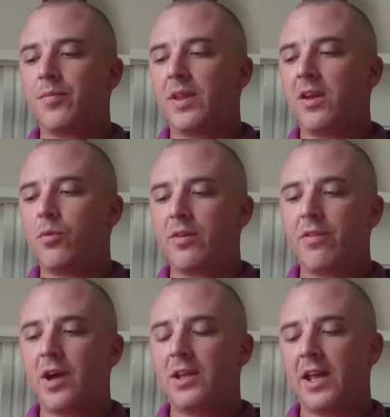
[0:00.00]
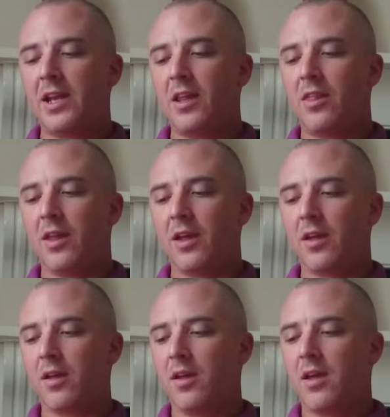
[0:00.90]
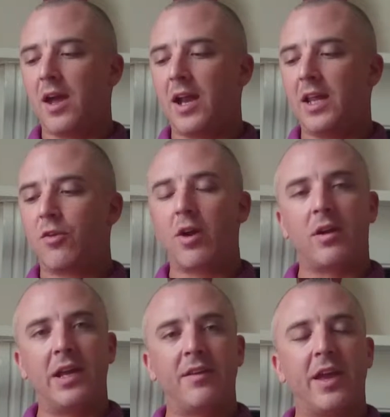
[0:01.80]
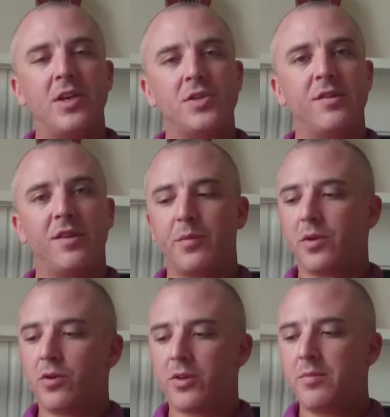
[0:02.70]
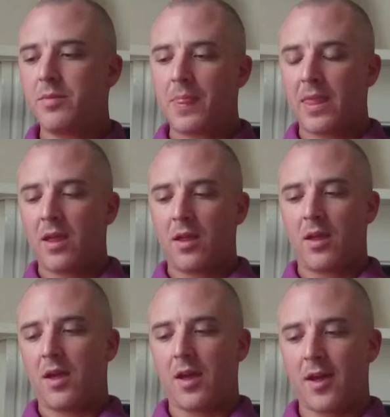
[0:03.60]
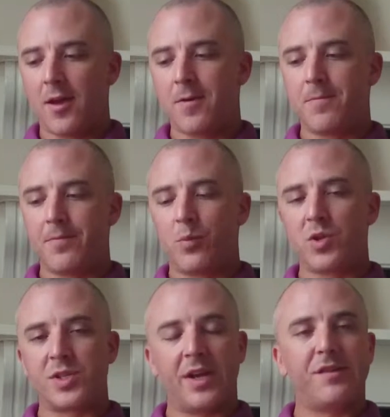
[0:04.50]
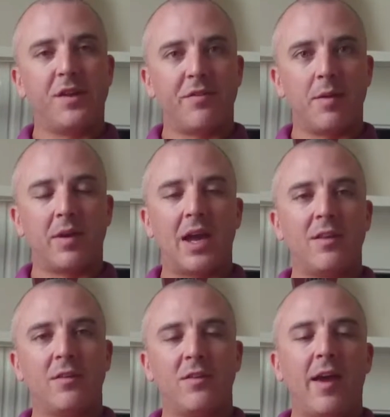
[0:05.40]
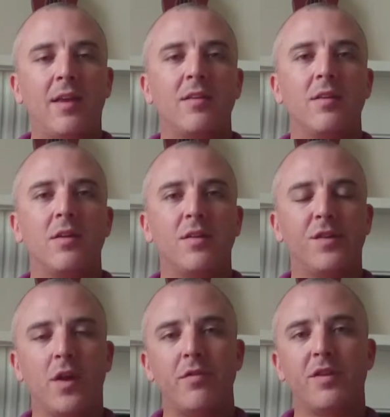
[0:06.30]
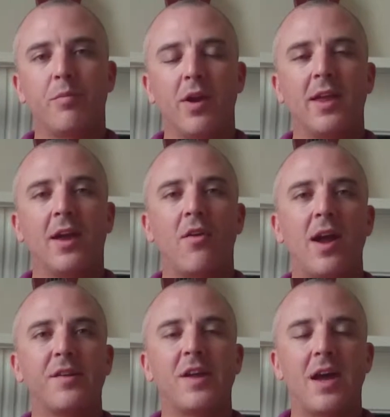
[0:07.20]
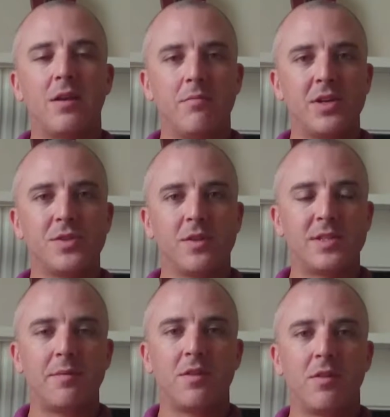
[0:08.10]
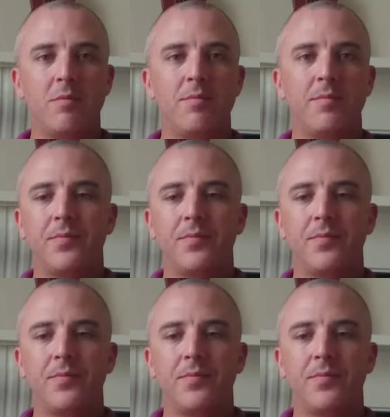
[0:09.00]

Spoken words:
If we find anything, any crack light indications as we call them, which ACFM can detect, surface breaking cracks and measure the depth of them.